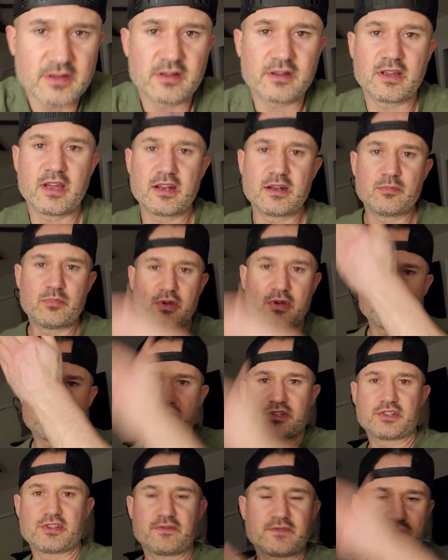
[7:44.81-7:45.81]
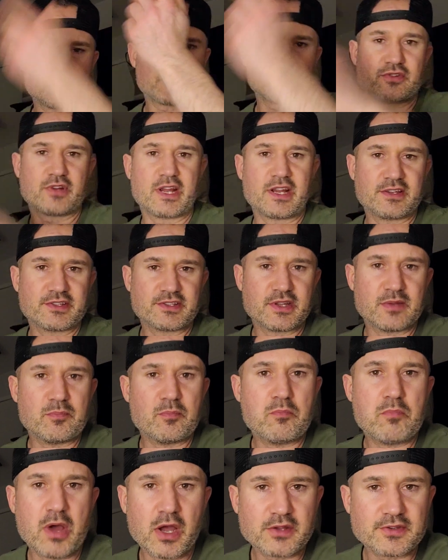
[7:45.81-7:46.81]
got a bunch of strings
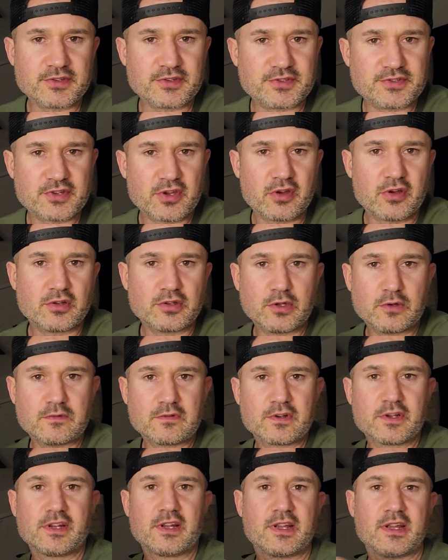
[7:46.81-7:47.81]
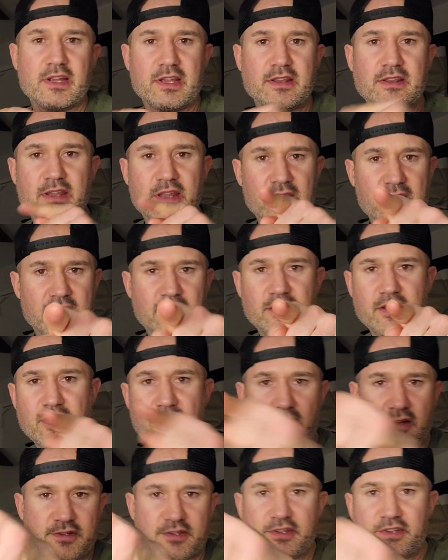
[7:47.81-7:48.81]
and buttons all over it, and the
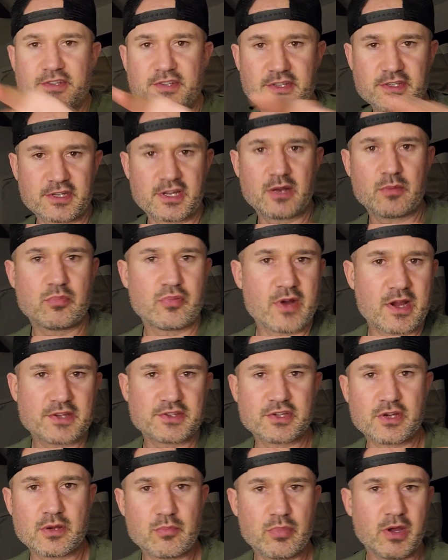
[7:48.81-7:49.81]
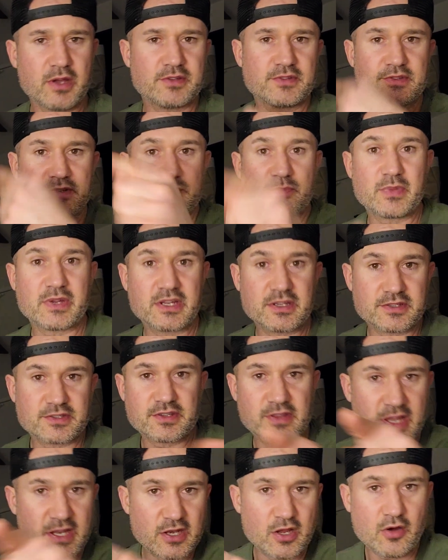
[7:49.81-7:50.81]
narcissist can press your buttons because
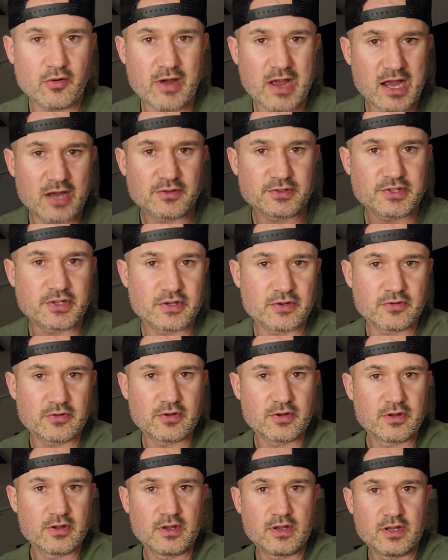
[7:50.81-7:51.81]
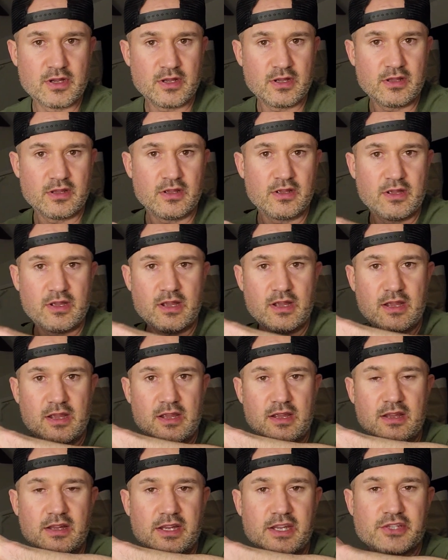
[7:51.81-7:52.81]
they know how to
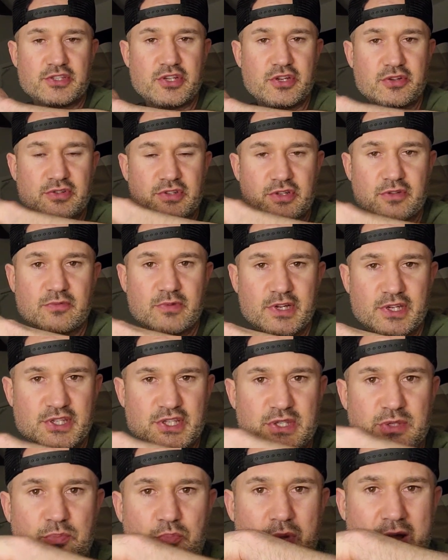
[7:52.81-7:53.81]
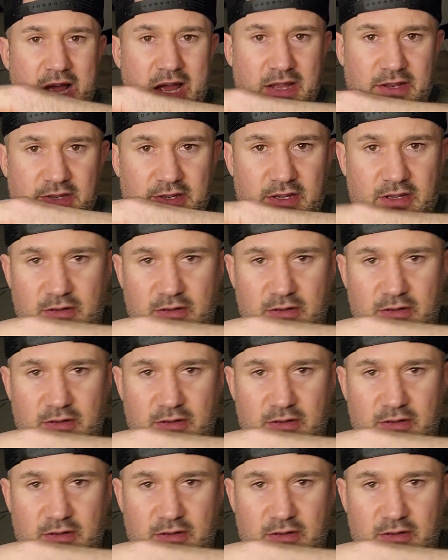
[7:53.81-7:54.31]
get you to respond.